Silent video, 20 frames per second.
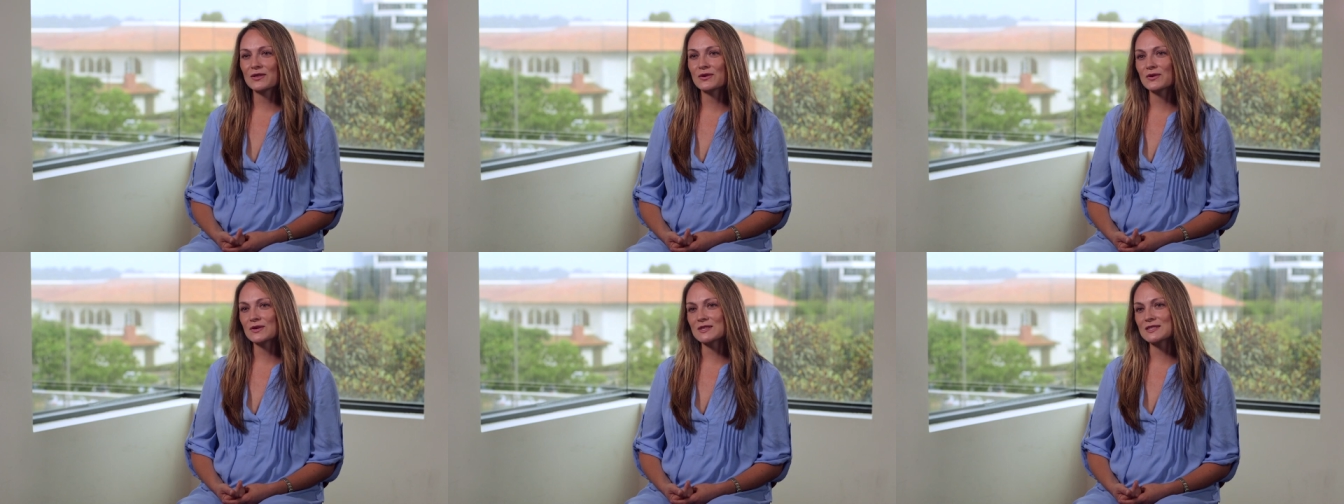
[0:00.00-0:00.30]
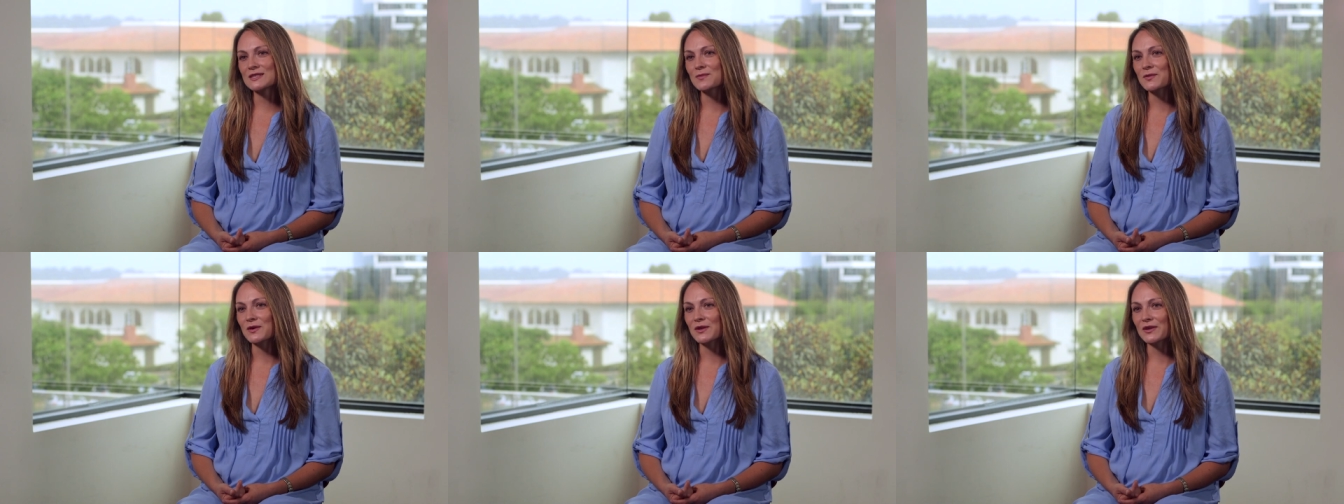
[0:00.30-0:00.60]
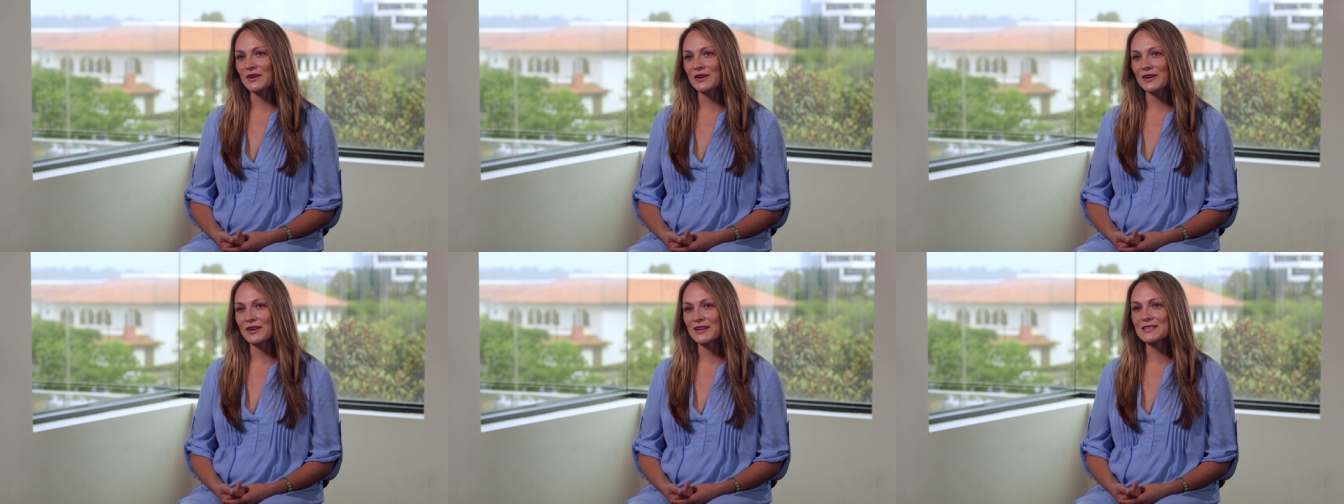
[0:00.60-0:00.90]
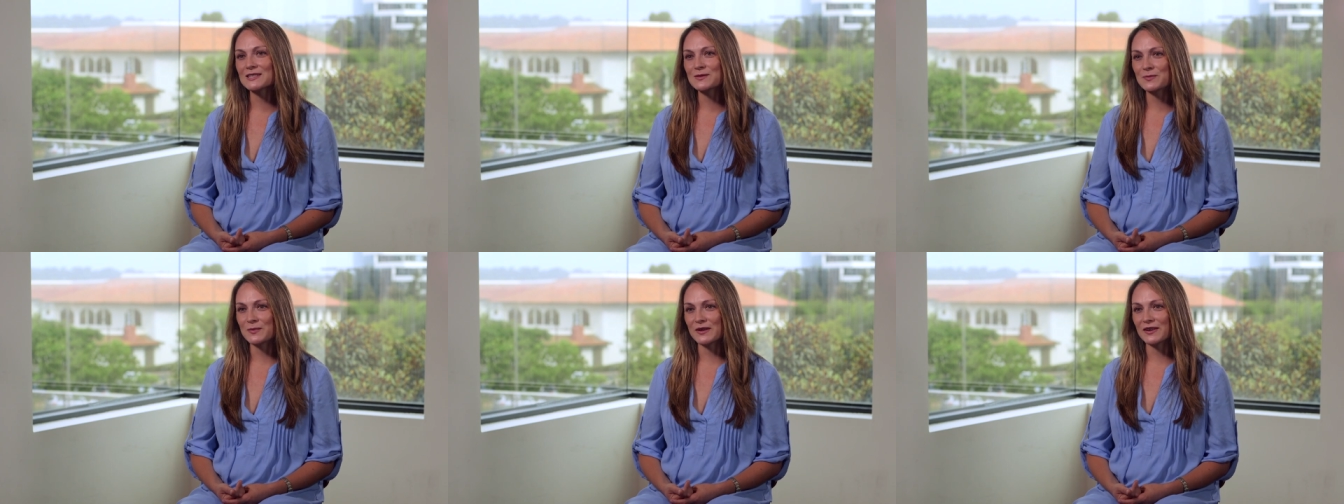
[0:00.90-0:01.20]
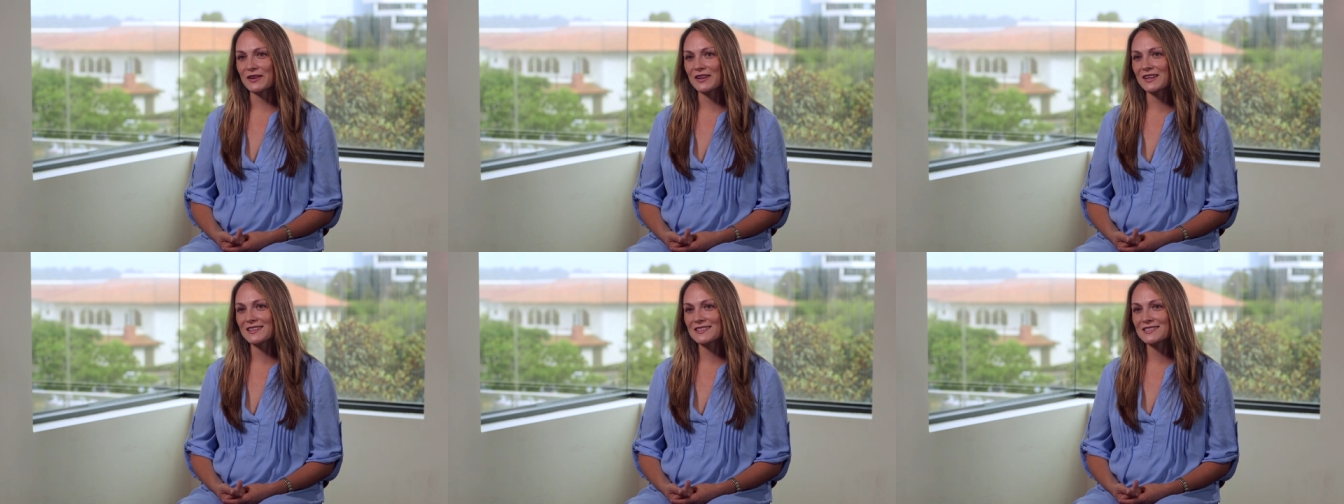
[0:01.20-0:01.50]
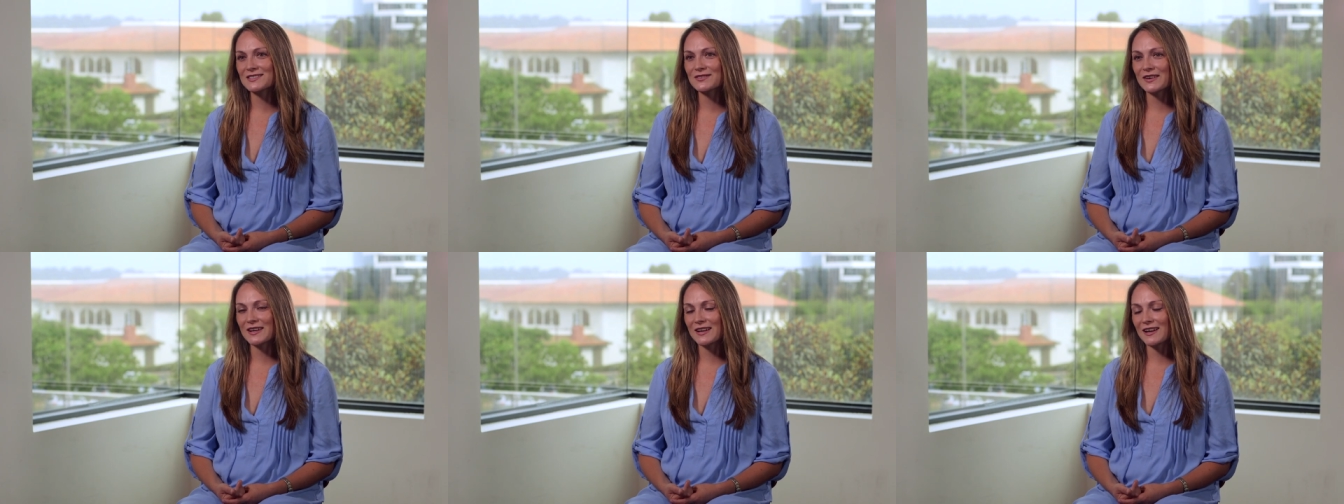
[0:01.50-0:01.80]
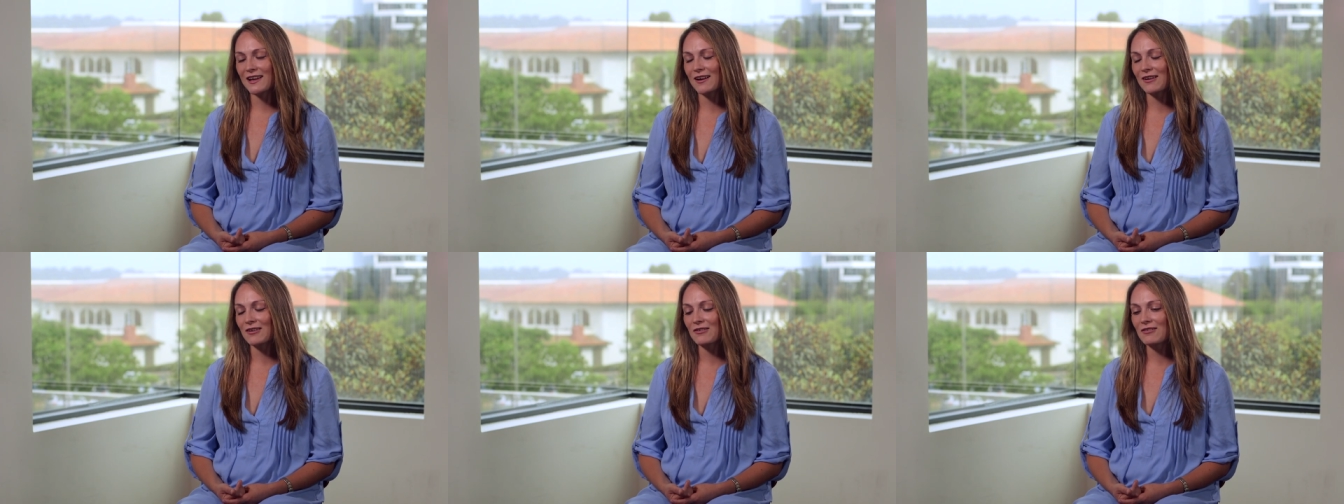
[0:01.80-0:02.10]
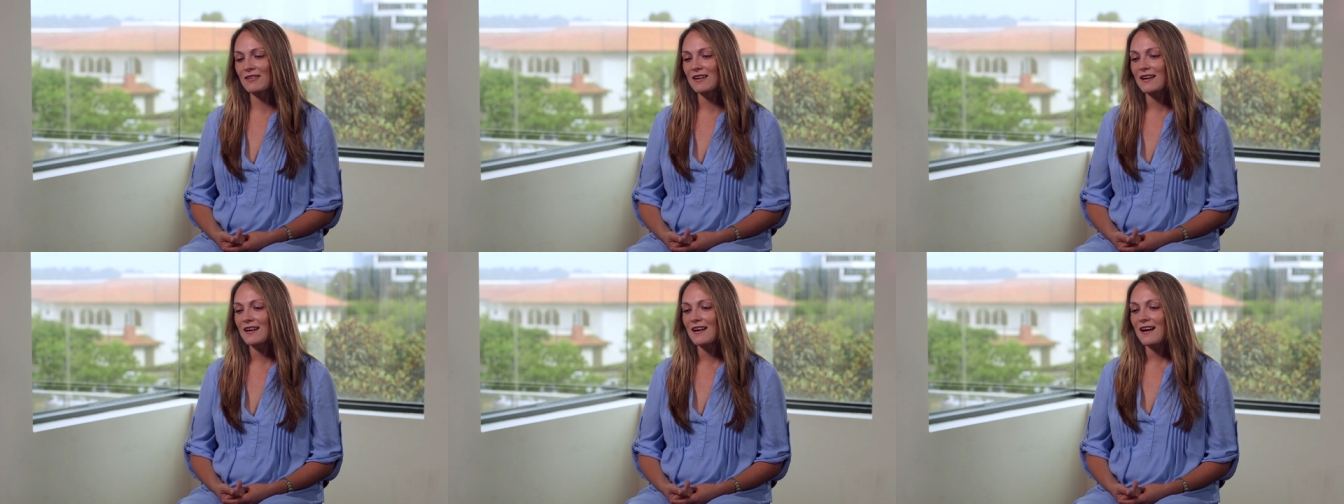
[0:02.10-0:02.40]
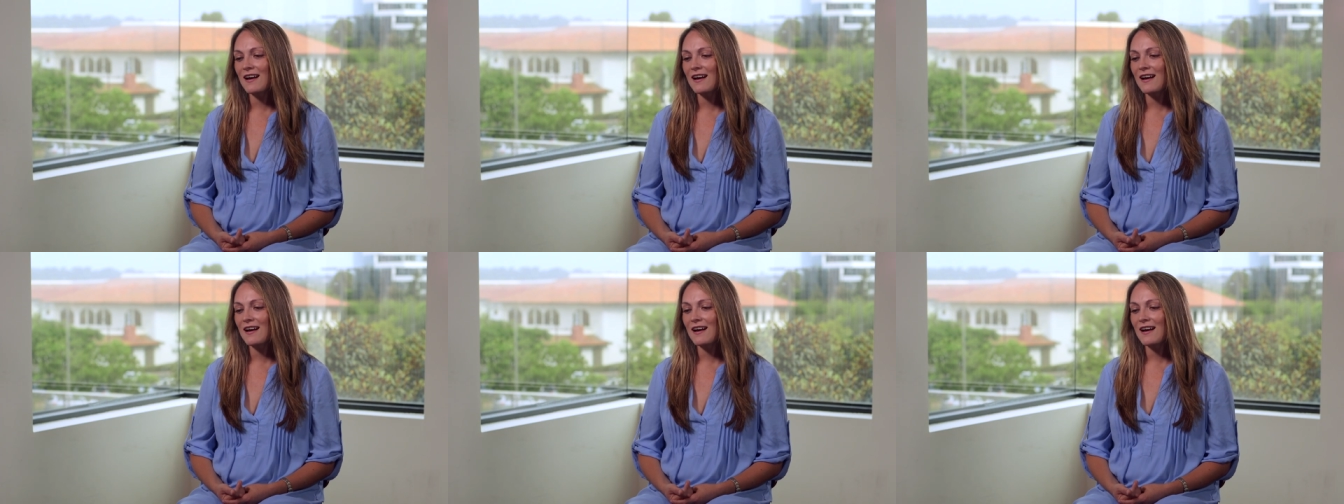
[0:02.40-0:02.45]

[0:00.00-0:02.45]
through a similar experience right now.